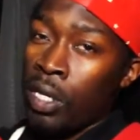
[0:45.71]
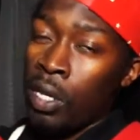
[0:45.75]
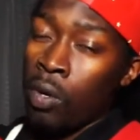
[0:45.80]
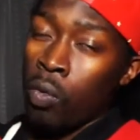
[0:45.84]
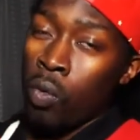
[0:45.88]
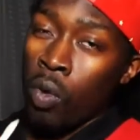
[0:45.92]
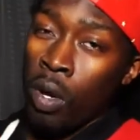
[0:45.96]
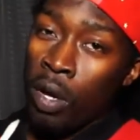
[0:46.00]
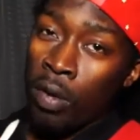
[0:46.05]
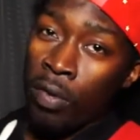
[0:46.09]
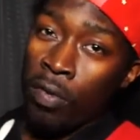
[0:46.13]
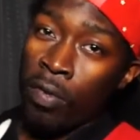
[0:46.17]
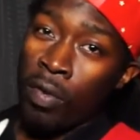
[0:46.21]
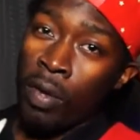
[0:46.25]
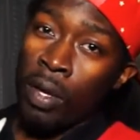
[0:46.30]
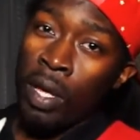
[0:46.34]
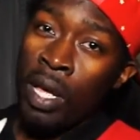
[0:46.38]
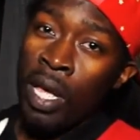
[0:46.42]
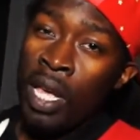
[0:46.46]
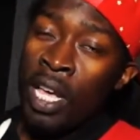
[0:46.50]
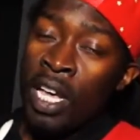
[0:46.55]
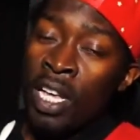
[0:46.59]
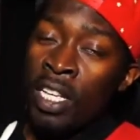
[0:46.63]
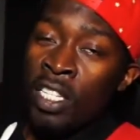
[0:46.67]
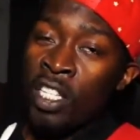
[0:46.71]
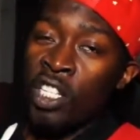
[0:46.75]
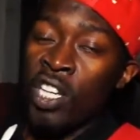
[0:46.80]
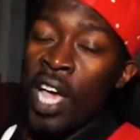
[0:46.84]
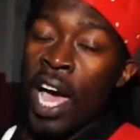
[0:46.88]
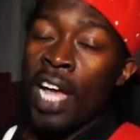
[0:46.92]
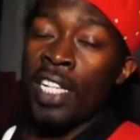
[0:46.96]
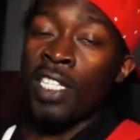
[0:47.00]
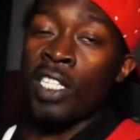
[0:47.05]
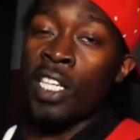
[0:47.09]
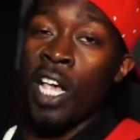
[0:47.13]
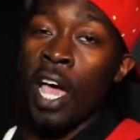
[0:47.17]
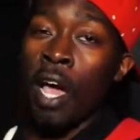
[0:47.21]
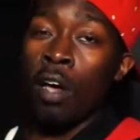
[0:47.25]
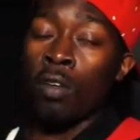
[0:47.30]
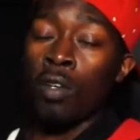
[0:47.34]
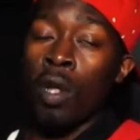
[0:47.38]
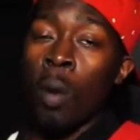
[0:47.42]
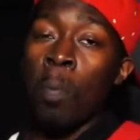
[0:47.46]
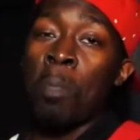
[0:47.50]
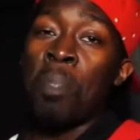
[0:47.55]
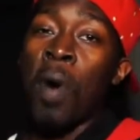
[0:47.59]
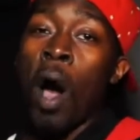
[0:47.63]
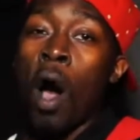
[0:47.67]
T-RIFIK. Chi-town
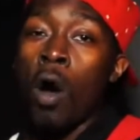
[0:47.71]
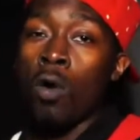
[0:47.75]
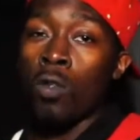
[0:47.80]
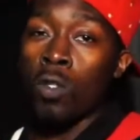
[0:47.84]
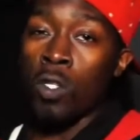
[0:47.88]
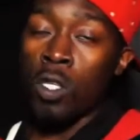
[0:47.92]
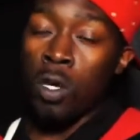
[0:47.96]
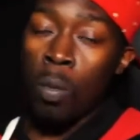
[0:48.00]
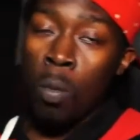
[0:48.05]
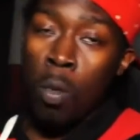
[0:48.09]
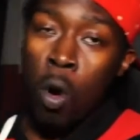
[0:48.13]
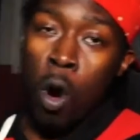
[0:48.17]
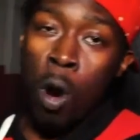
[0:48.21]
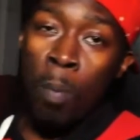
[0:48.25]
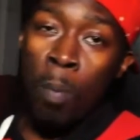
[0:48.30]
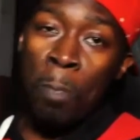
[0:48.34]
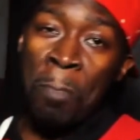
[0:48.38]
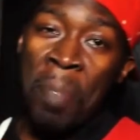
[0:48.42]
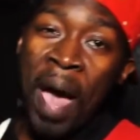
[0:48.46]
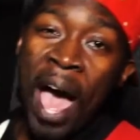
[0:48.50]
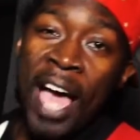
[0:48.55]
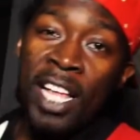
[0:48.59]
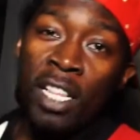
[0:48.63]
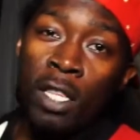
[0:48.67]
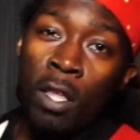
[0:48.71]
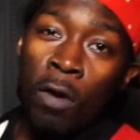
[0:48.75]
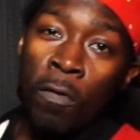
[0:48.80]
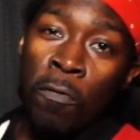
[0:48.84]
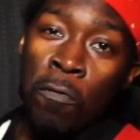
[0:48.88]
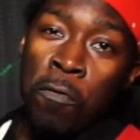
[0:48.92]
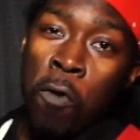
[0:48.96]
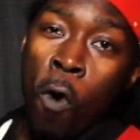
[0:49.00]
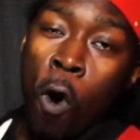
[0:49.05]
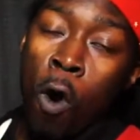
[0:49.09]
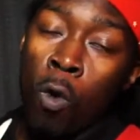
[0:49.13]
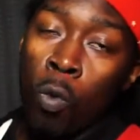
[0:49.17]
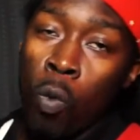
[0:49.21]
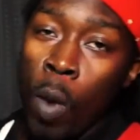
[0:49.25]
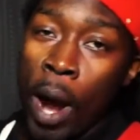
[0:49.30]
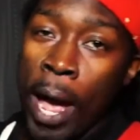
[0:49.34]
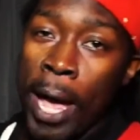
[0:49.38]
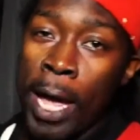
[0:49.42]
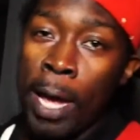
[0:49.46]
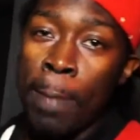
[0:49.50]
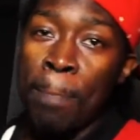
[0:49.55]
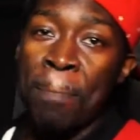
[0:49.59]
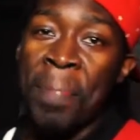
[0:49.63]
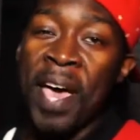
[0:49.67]
to Baltimore, back to Fort
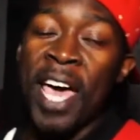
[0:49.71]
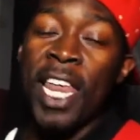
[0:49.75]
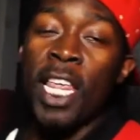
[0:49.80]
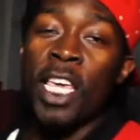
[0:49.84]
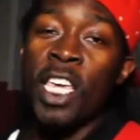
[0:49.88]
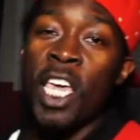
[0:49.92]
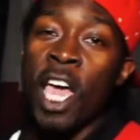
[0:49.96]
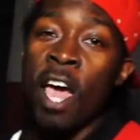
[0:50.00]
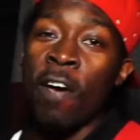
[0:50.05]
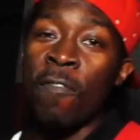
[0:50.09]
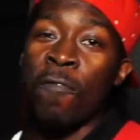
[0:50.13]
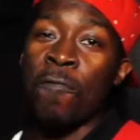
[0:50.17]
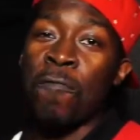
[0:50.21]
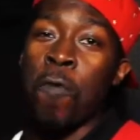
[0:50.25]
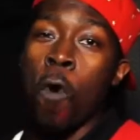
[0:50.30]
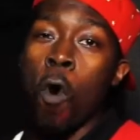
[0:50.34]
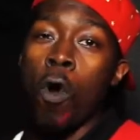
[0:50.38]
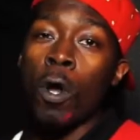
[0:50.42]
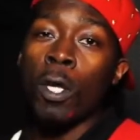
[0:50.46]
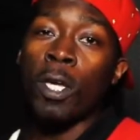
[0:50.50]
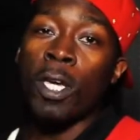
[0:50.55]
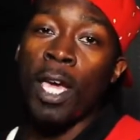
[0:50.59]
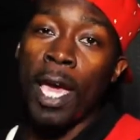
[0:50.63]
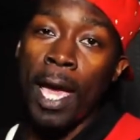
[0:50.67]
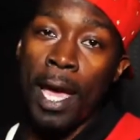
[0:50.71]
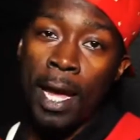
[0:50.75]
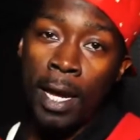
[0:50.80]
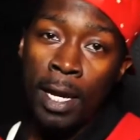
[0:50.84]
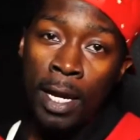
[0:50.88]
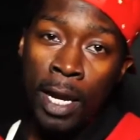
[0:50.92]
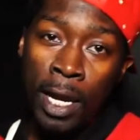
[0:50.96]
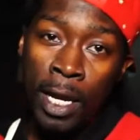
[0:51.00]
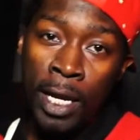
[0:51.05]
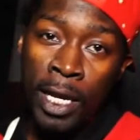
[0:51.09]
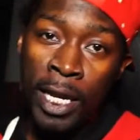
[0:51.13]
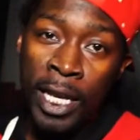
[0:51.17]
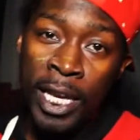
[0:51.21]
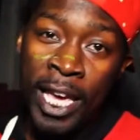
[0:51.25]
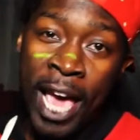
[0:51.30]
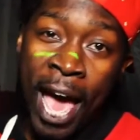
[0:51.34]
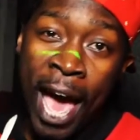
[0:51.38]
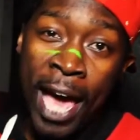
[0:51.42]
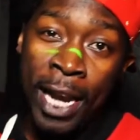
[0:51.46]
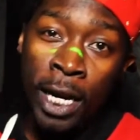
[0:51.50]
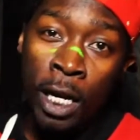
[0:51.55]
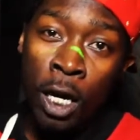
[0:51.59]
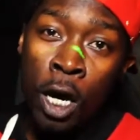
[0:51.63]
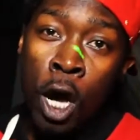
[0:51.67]
Wayne, better yet Fort Kane,
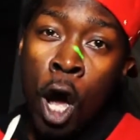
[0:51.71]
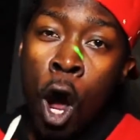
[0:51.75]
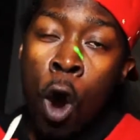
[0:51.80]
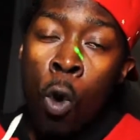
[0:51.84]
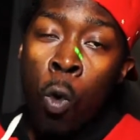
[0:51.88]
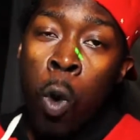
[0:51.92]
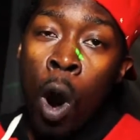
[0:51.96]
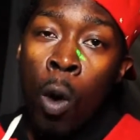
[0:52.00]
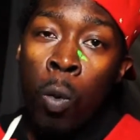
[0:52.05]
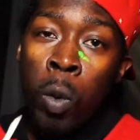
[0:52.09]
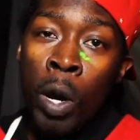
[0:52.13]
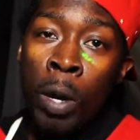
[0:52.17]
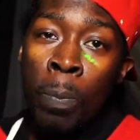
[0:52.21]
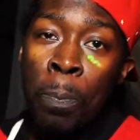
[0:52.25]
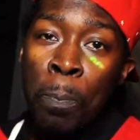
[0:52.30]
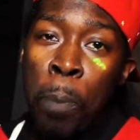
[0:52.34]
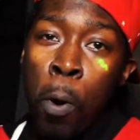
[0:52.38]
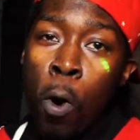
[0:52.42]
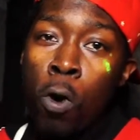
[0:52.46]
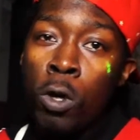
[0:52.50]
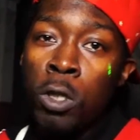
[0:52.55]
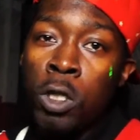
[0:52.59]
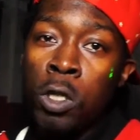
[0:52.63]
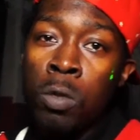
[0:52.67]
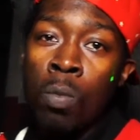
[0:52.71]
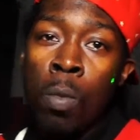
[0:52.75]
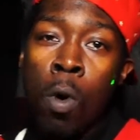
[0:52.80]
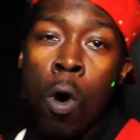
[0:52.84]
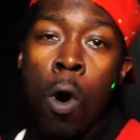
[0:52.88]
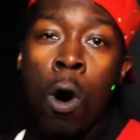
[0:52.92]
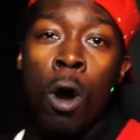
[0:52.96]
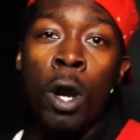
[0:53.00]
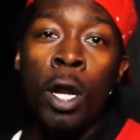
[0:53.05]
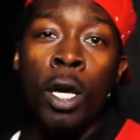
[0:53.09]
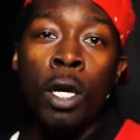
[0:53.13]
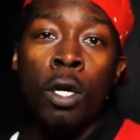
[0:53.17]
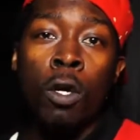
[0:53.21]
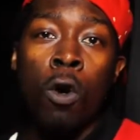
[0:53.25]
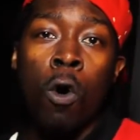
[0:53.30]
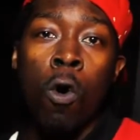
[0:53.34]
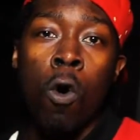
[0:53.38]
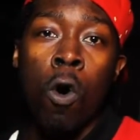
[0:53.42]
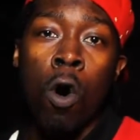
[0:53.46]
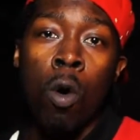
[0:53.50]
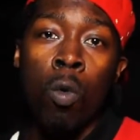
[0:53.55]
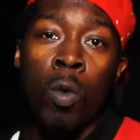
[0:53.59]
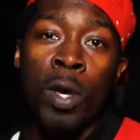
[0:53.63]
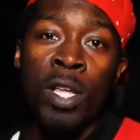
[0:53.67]
Indiana, where we push more than
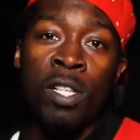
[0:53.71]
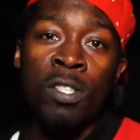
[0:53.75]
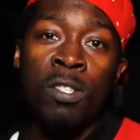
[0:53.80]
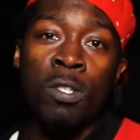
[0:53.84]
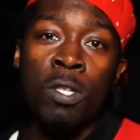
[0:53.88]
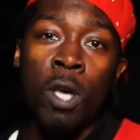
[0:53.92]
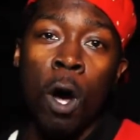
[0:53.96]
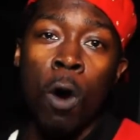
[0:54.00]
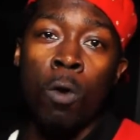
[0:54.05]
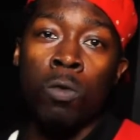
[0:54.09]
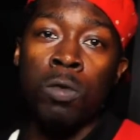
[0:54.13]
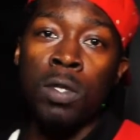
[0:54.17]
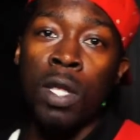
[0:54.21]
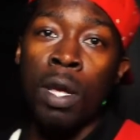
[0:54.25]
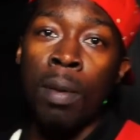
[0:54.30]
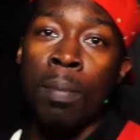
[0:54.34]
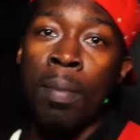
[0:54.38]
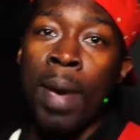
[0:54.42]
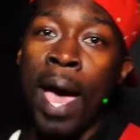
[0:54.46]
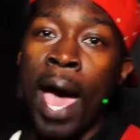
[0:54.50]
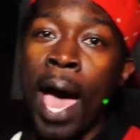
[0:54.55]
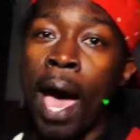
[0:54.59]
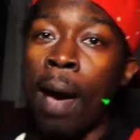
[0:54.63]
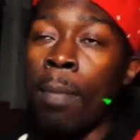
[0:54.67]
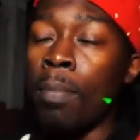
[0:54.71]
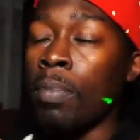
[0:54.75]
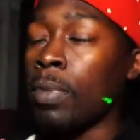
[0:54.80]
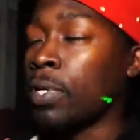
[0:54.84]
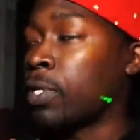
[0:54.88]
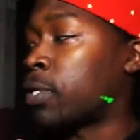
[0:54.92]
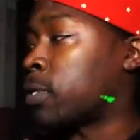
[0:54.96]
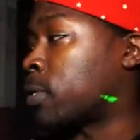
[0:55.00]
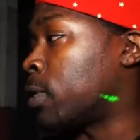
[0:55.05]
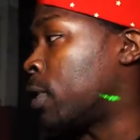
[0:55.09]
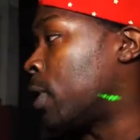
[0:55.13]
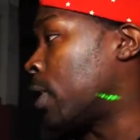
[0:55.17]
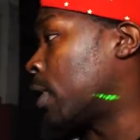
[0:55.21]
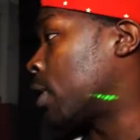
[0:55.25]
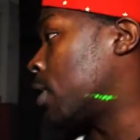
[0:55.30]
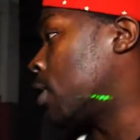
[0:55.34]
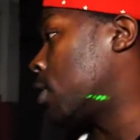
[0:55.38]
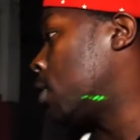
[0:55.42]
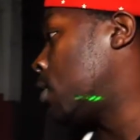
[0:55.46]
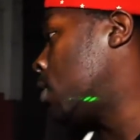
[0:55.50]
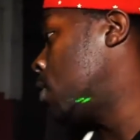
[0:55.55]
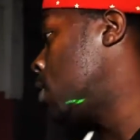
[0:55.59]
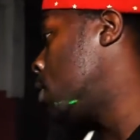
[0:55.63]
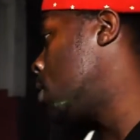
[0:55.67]
corn, we tote them hammers, nigga.